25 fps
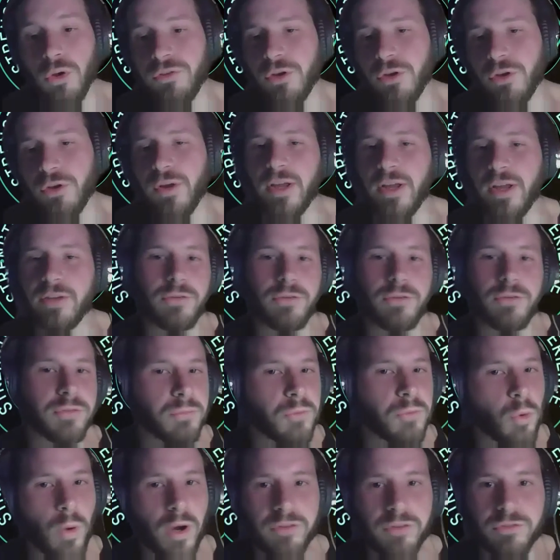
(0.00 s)
of you, ask you some
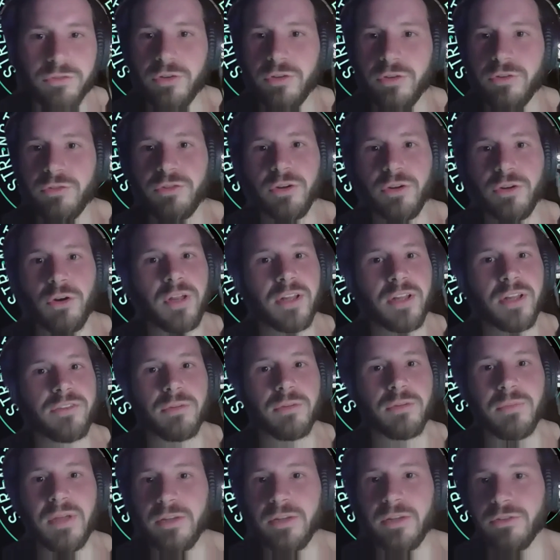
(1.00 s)
questions, you know, get
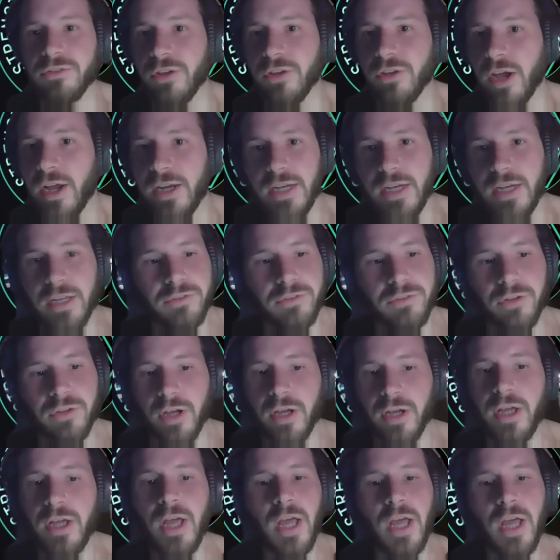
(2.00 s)
some insight
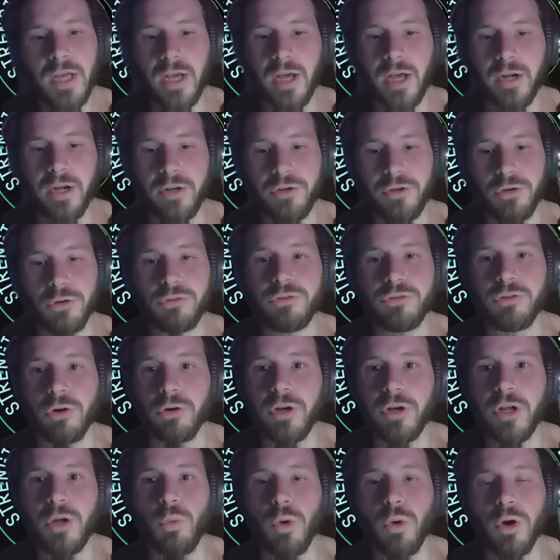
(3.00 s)
into kind of your
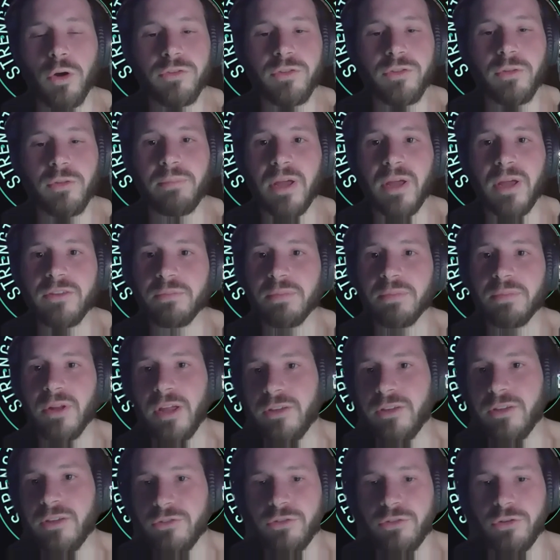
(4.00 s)
journey, where's the best
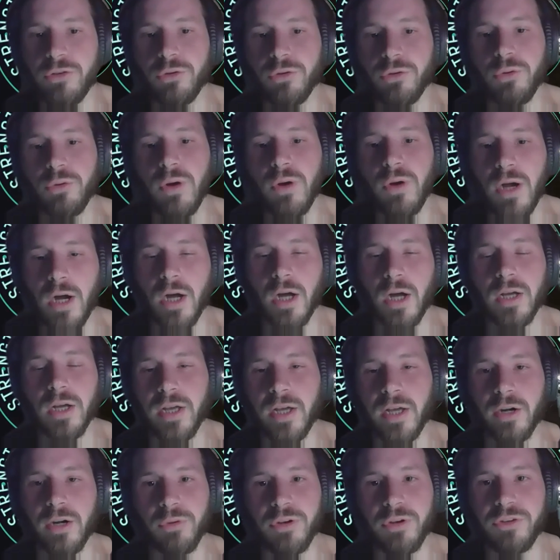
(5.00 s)
place to uh,
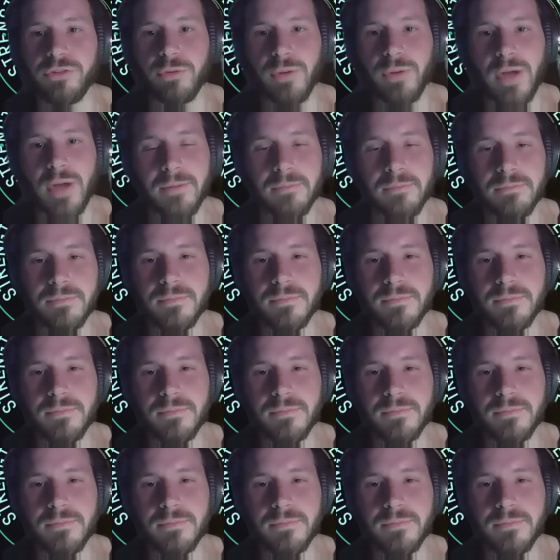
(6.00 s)
kind of reach you at?